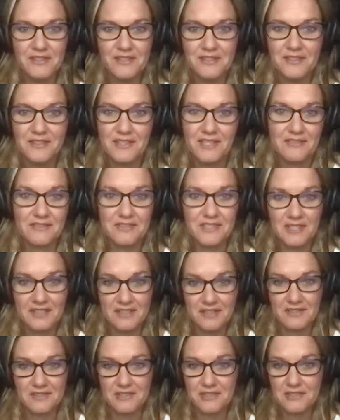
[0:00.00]
that I've seen
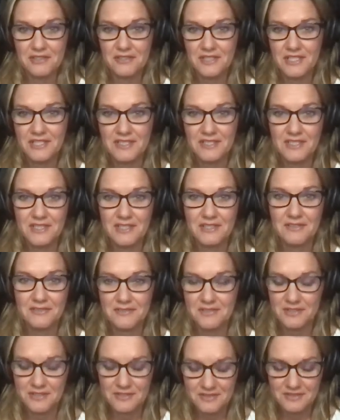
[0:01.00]
on the street that I
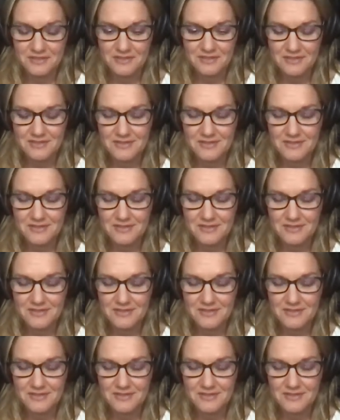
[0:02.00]
just